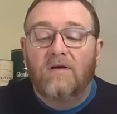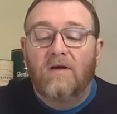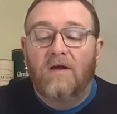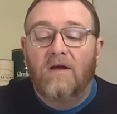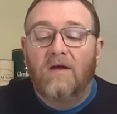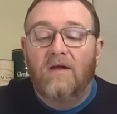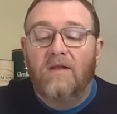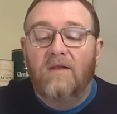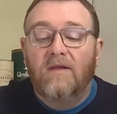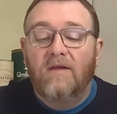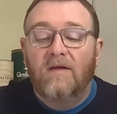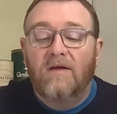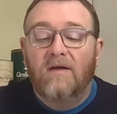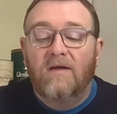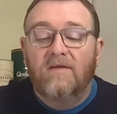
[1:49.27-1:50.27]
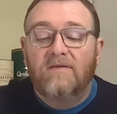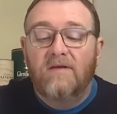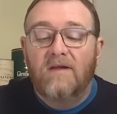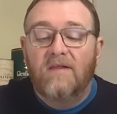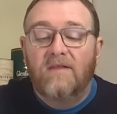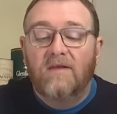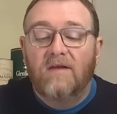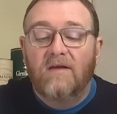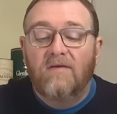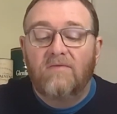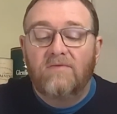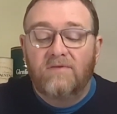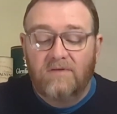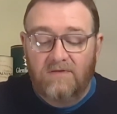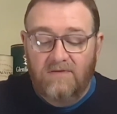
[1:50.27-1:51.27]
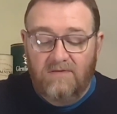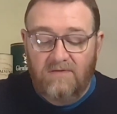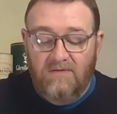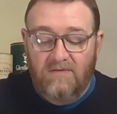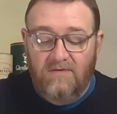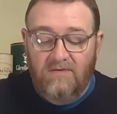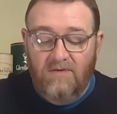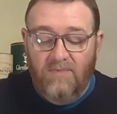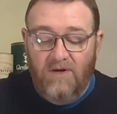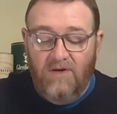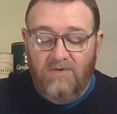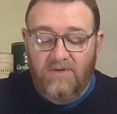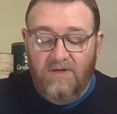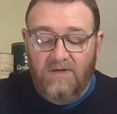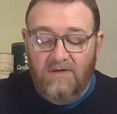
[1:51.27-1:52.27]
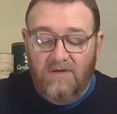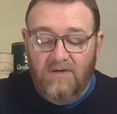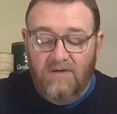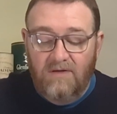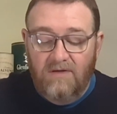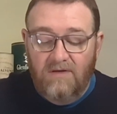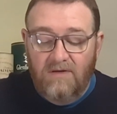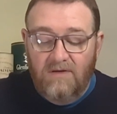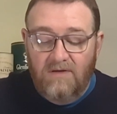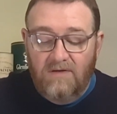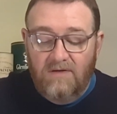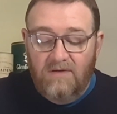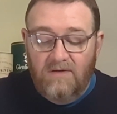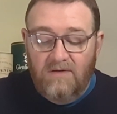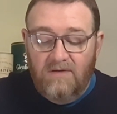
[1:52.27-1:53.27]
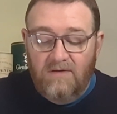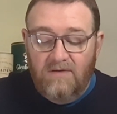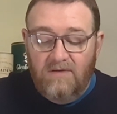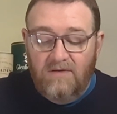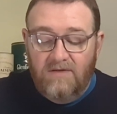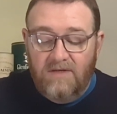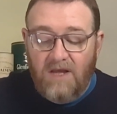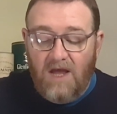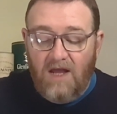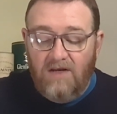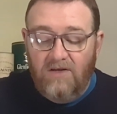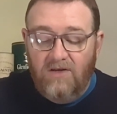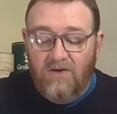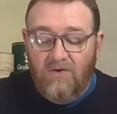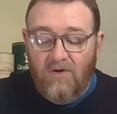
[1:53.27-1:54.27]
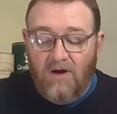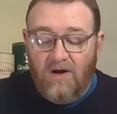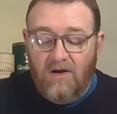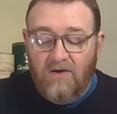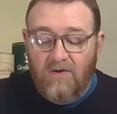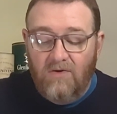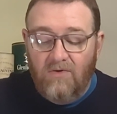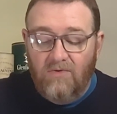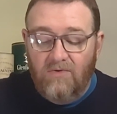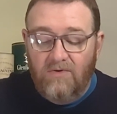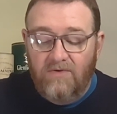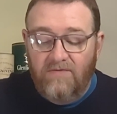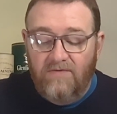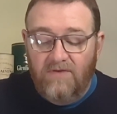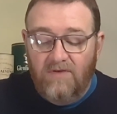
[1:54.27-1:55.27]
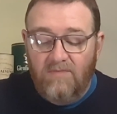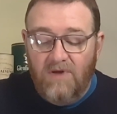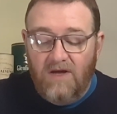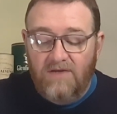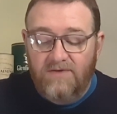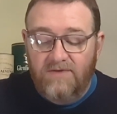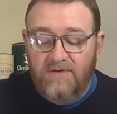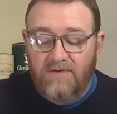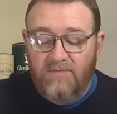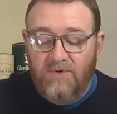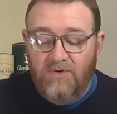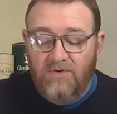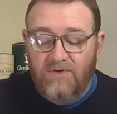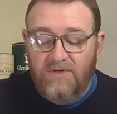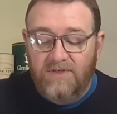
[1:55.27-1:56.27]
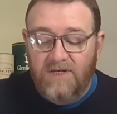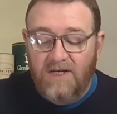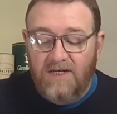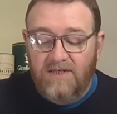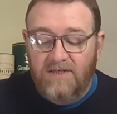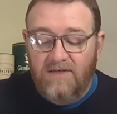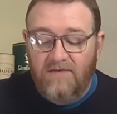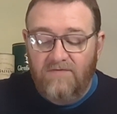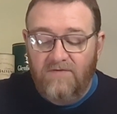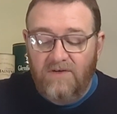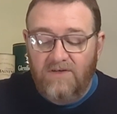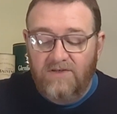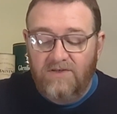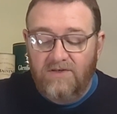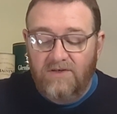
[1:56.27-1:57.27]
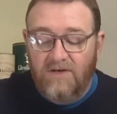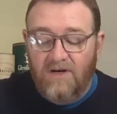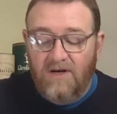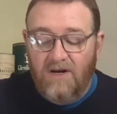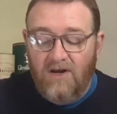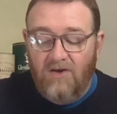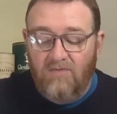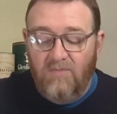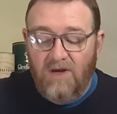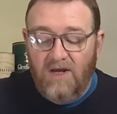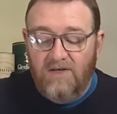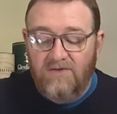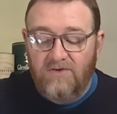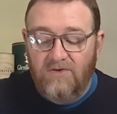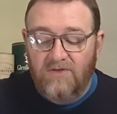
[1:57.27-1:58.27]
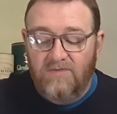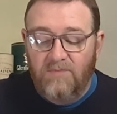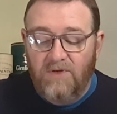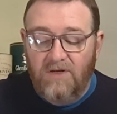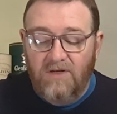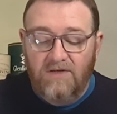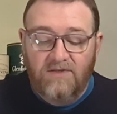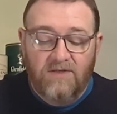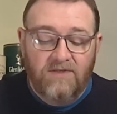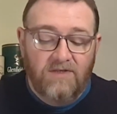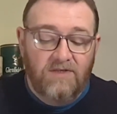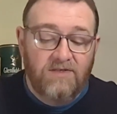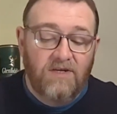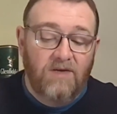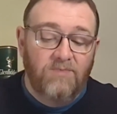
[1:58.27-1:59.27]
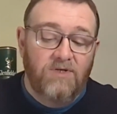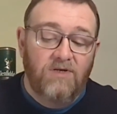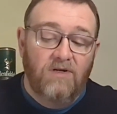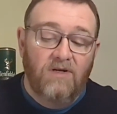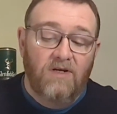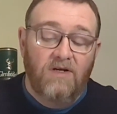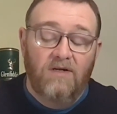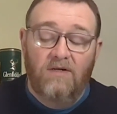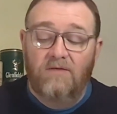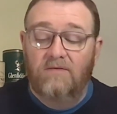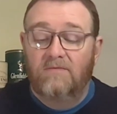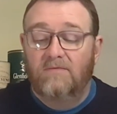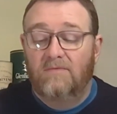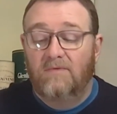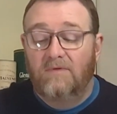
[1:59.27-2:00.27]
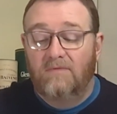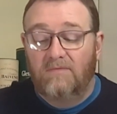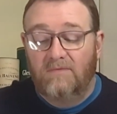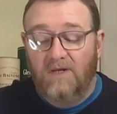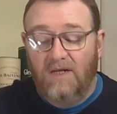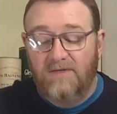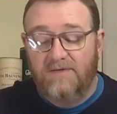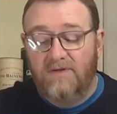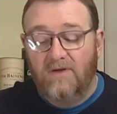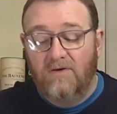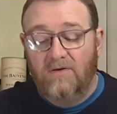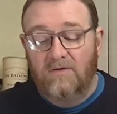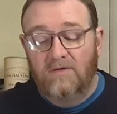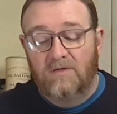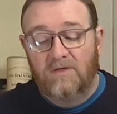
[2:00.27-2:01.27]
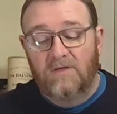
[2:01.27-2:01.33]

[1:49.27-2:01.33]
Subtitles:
And is there anything else about it? Scan QR code for the Master Brewer's tasting feature and how best to experience this exceptional ale. Well, let's not.